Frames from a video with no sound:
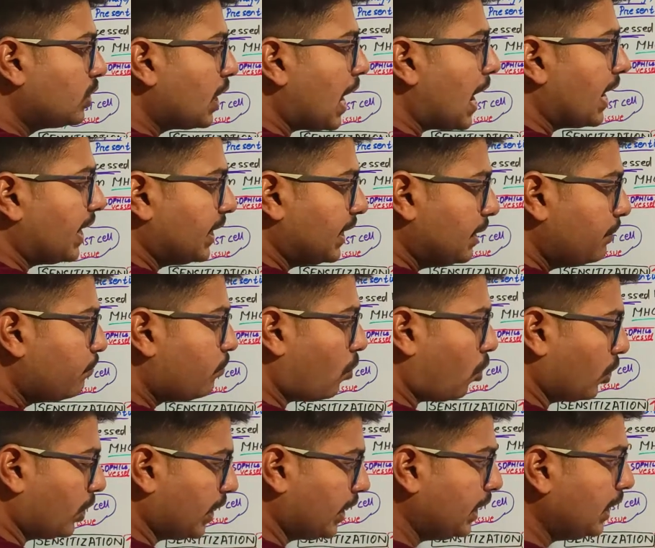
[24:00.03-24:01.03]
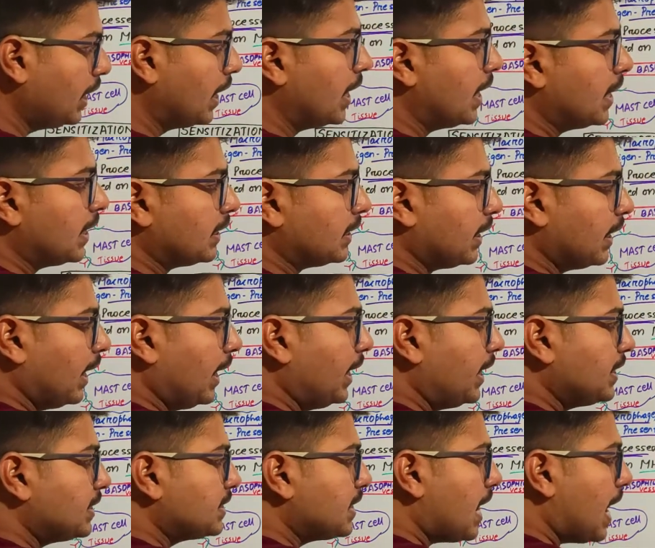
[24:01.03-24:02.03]
the antibody?
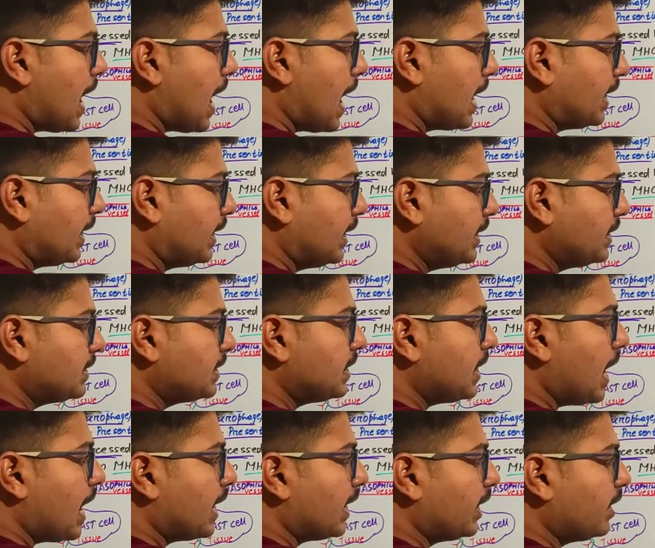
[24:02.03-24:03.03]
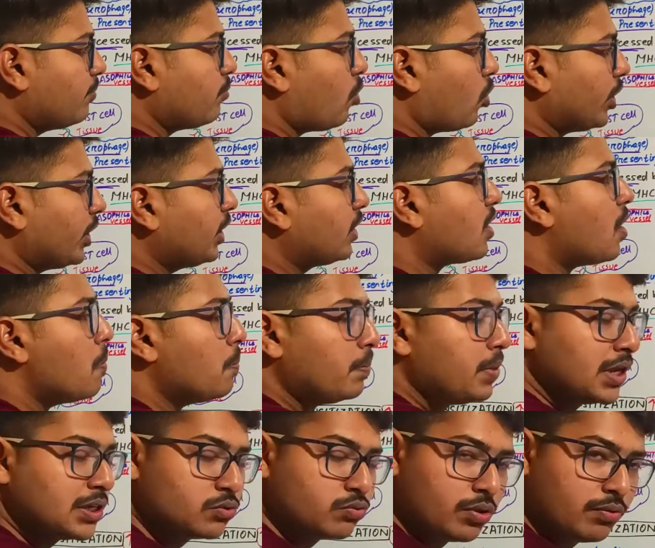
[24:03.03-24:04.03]
It is an antigen antibody
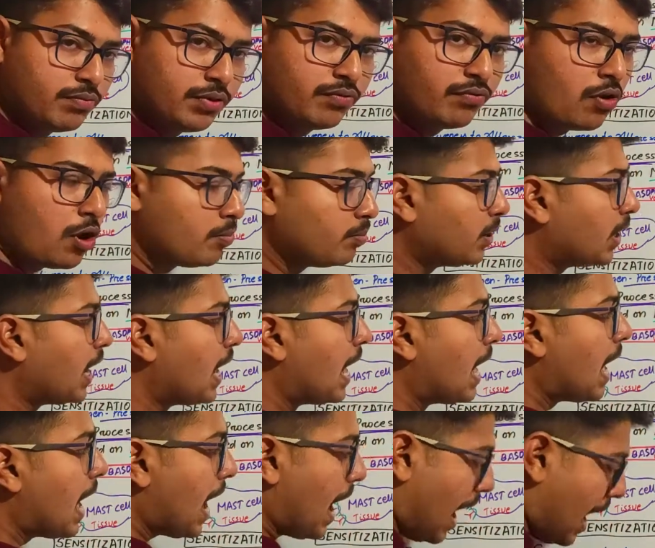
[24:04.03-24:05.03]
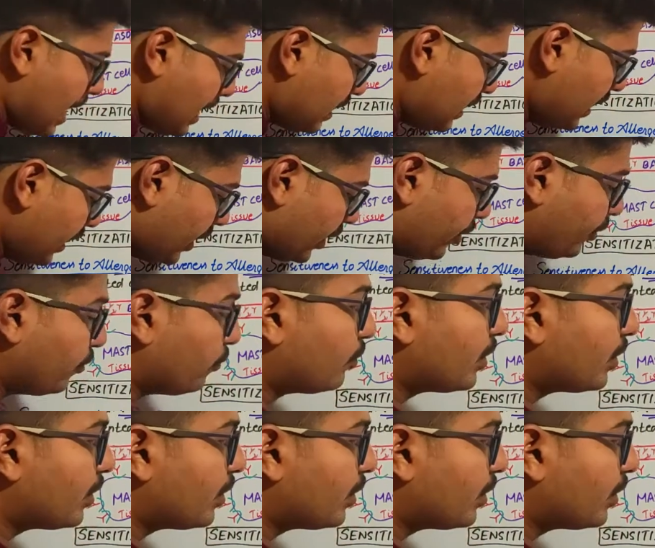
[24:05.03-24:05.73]
complex will be formed, and you